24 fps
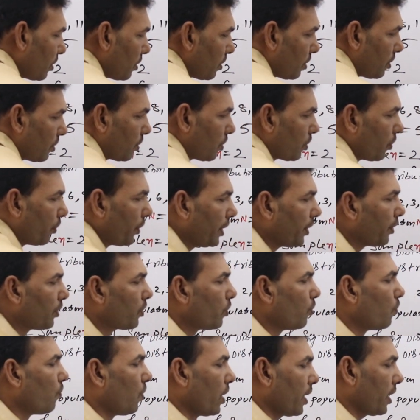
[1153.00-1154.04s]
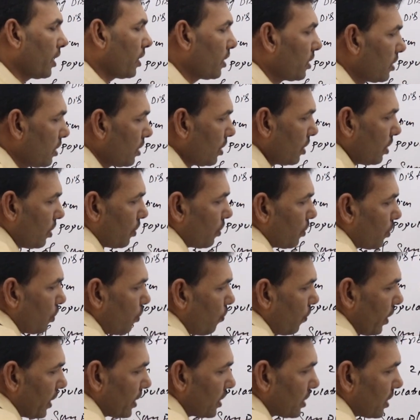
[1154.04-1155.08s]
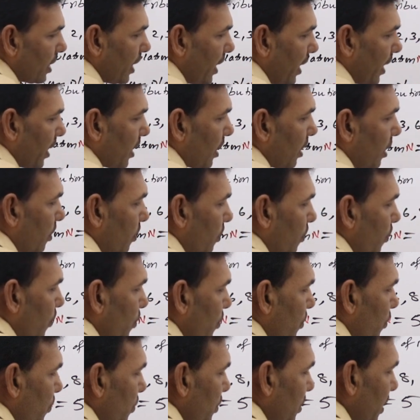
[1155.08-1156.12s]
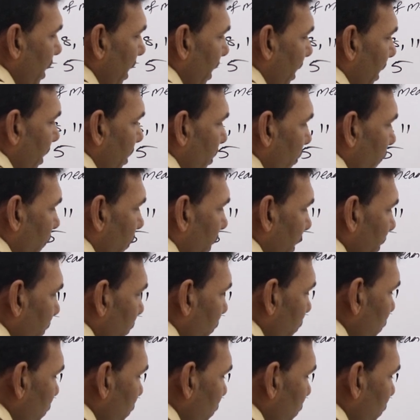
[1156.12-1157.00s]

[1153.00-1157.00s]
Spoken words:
2 into 1. 2 1s are 2 2s are 5 2s